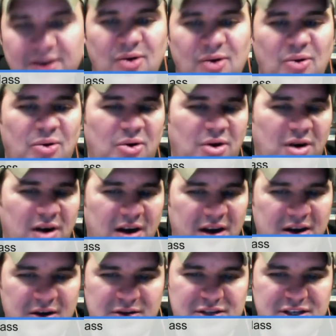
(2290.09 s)
or
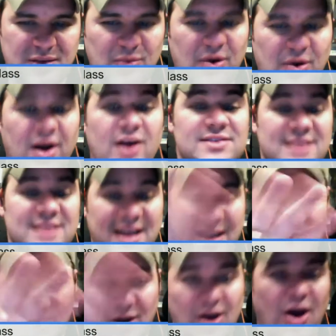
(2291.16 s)
somewhere else,
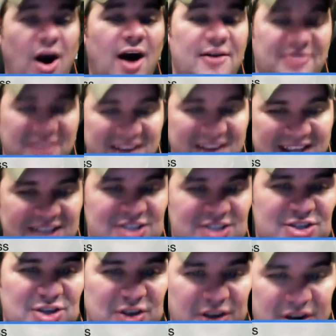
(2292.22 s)
like off into
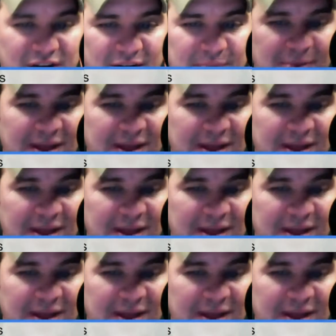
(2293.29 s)
Eastern Europe,